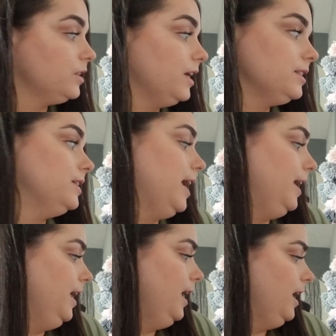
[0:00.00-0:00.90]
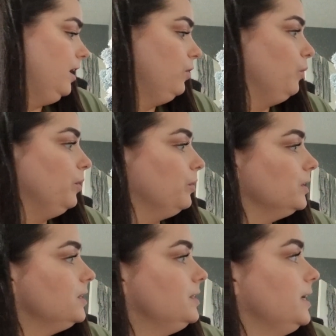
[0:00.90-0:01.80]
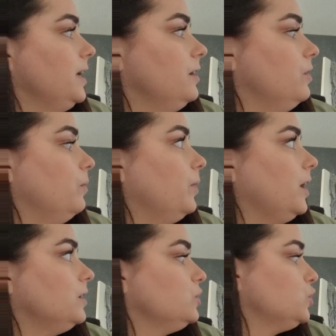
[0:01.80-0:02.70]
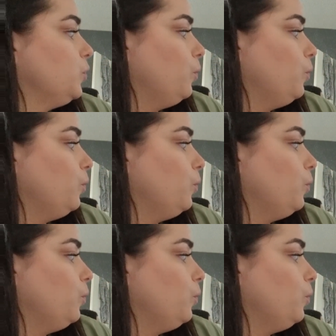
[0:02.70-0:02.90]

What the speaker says: So that's 19. We want day number